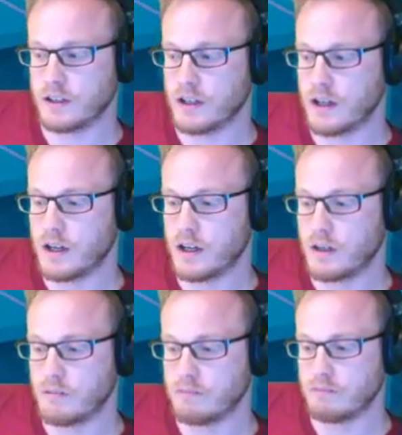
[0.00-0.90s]

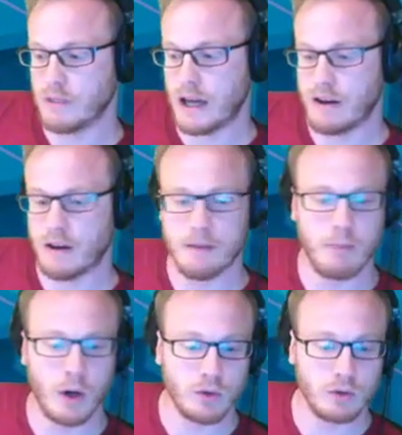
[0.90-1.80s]
AI
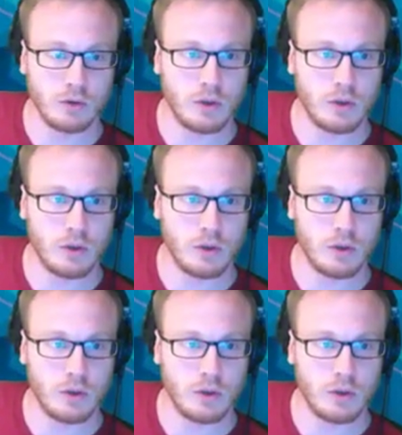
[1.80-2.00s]
model